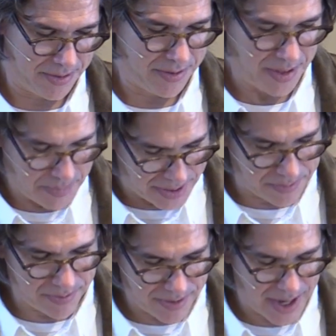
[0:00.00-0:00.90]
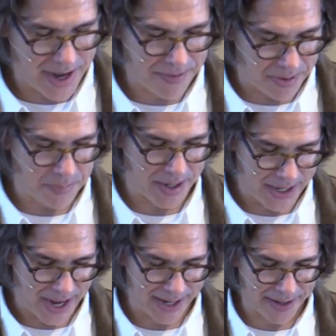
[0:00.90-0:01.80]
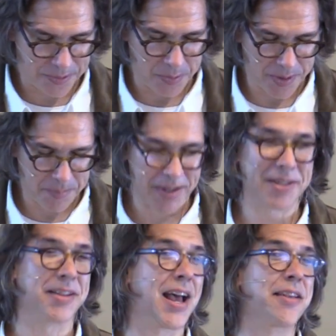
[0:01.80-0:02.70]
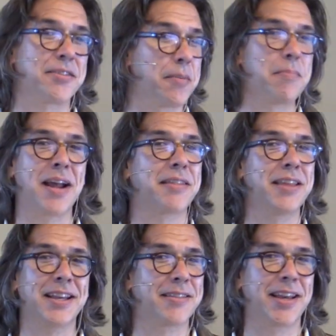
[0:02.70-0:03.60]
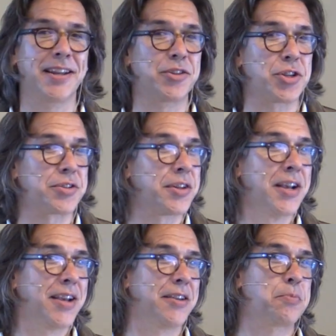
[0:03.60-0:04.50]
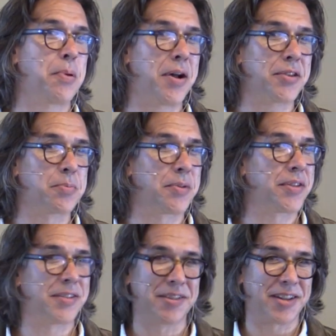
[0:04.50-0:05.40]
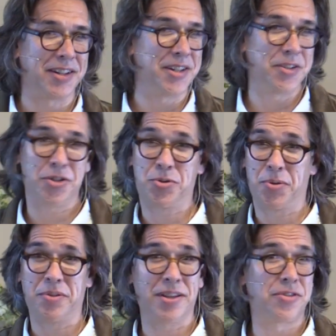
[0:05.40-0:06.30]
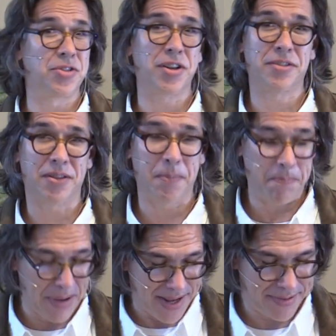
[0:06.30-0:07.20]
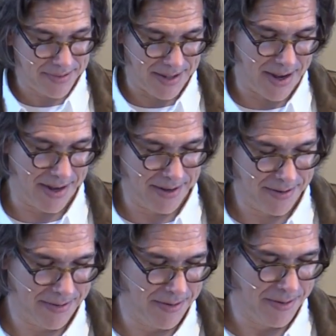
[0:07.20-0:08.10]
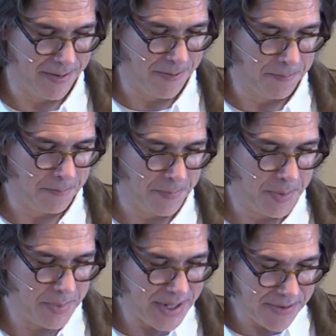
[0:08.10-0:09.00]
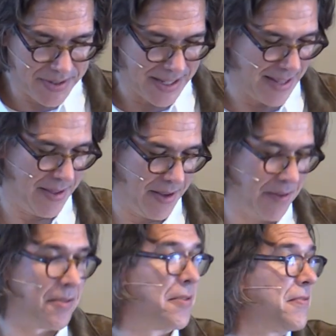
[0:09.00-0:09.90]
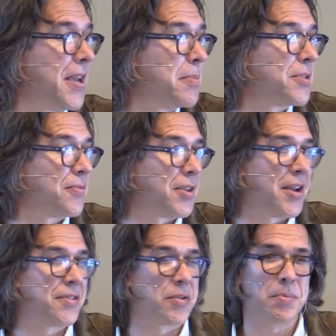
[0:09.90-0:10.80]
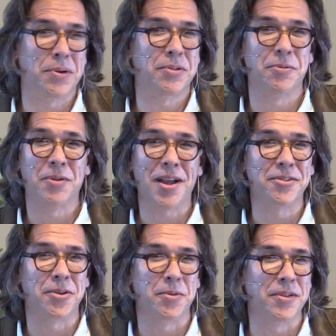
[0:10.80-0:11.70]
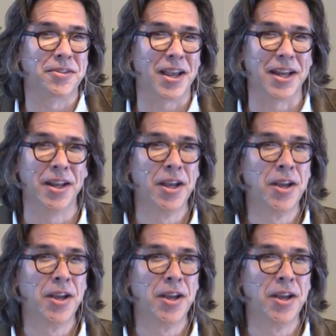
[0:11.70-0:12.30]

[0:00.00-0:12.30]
I mean, not everybody, I guess, would admit to that. Some might think that it just is possible that this contingent truth is just the baseline. But even the, the famous philosopher Bertrand Russell was saying,